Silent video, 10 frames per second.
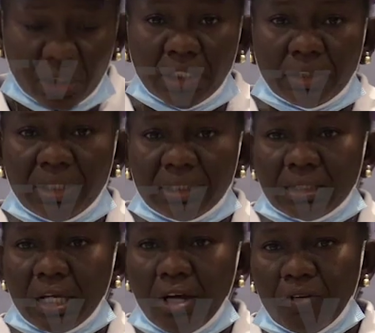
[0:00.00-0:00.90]

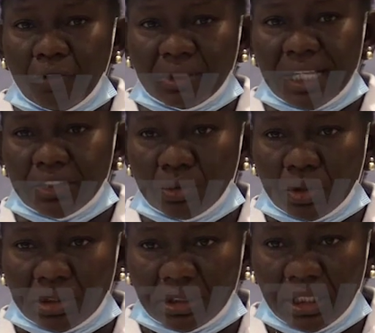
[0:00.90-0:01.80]
increase voters'
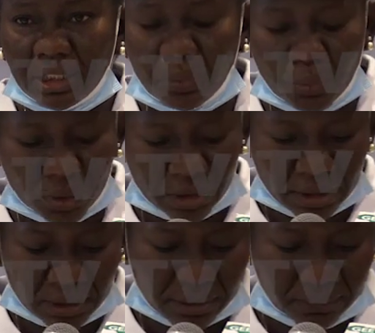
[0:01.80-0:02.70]
trust in the
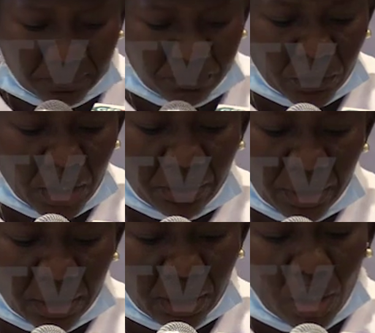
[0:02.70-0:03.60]
process.
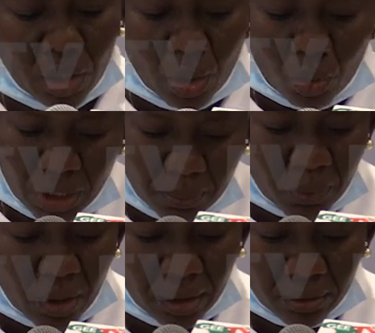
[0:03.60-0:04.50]
3. We
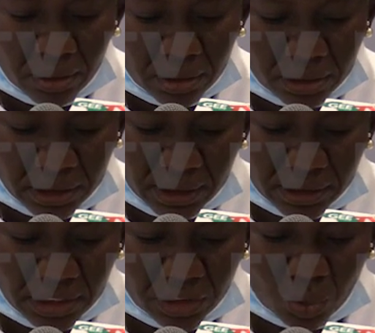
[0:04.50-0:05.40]
implore
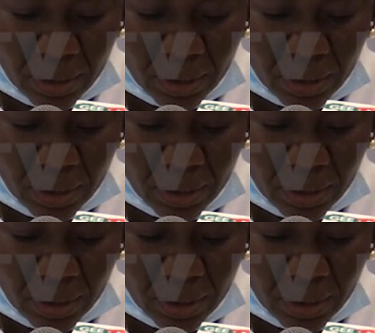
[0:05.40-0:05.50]
citizens to